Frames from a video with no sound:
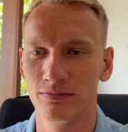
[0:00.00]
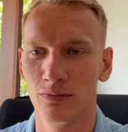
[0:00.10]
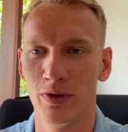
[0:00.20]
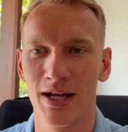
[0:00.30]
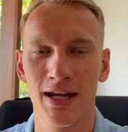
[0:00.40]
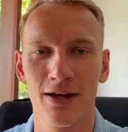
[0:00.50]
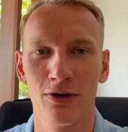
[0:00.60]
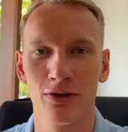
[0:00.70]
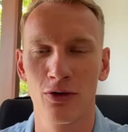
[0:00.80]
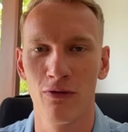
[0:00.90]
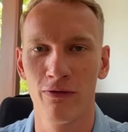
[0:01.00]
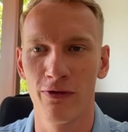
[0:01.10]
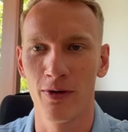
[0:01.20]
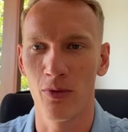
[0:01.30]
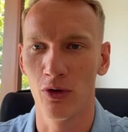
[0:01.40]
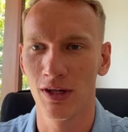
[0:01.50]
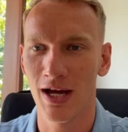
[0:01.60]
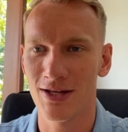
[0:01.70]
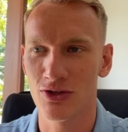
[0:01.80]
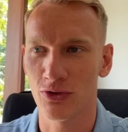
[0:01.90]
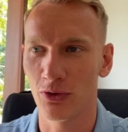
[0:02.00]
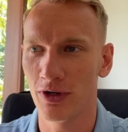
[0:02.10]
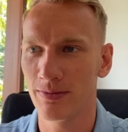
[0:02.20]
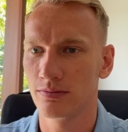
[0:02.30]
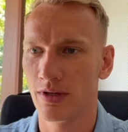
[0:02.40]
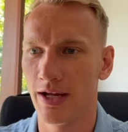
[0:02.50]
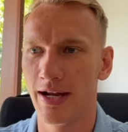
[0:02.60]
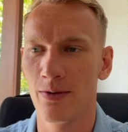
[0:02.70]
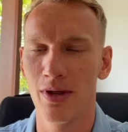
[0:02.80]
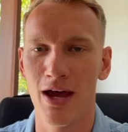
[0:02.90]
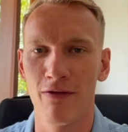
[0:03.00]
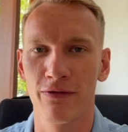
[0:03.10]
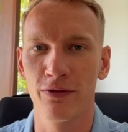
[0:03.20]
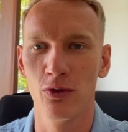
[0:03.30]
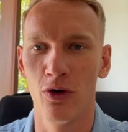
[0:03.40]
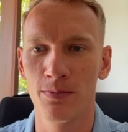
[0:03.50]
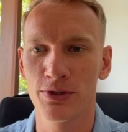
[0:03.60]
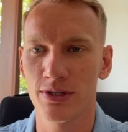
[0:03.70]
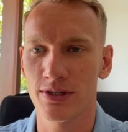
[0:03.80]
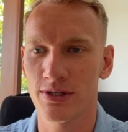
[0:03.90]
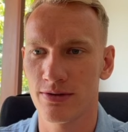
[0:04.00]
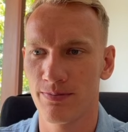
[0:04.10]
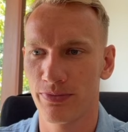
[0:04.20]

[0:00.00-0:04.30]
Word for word: We click on confirm online store and then we have a few options.